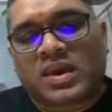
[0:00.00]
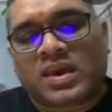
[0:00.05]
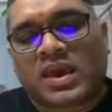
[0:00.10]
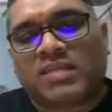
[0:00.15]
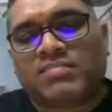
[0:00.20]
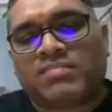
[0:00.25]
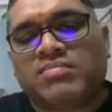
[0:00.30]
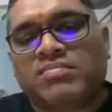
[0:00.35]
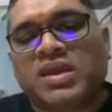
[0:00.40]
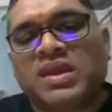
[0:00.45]

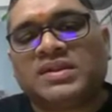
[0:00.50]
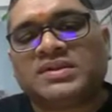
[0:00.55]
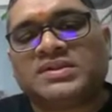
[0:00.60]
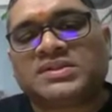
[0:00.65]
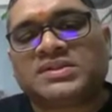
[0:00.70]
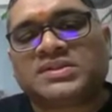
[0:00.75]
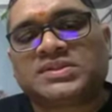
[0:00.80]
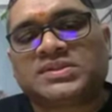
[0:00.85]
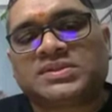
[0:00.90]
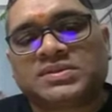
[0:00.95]
M
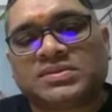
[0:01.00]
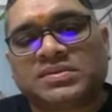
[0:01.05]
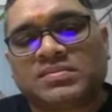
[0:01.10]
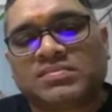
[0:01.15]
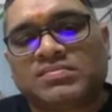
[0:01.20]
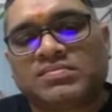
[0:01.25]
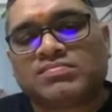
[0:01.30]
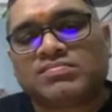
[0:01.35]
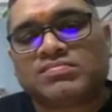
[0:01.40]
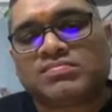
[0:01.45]
means
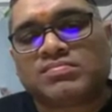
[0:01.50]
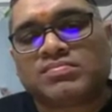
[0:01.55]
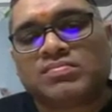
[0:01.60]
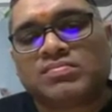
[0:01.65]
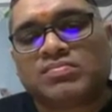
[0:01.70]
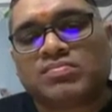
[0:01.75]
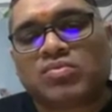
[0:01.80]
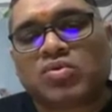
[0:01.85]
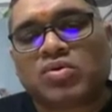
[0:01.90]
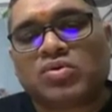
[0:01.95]

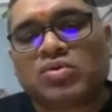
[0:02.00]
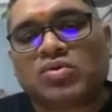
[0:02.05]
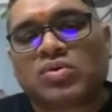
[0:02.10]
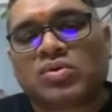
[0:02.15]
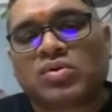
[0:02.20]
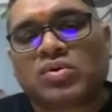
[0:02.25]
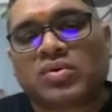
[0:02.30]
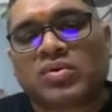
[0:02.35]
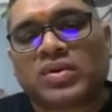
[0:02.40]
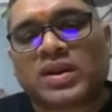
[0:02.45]

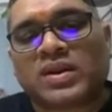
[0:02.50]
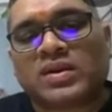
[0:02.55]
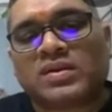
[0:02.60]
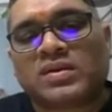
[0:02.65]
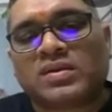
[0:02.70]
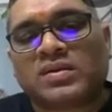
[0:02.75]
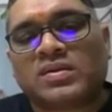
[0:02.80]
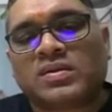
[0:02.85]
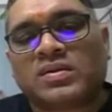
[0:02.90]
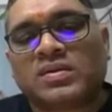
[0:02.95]
monoclonal.
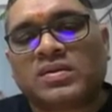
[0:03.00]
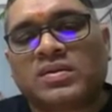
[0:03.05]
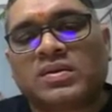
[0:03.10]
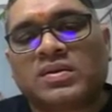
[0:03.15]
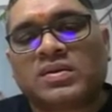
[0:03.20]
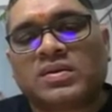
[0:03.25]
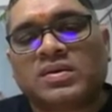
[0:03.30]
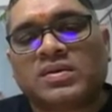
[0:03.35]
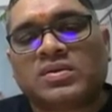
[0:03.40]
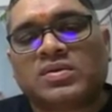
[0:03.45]

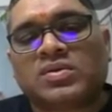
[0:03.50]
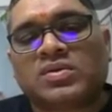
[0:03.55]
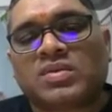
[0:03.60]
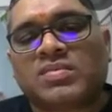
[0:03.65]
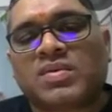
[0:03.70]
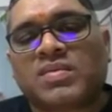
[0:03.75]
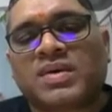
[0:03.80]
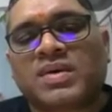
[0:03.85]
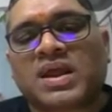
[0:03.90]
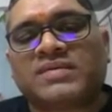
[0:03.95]
You
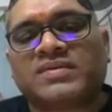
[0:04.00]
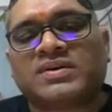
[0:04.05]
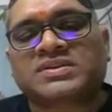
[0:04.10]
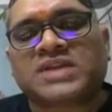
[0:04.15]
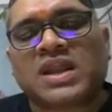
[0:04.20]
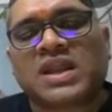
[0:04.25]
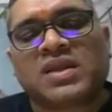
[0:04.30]
remember I was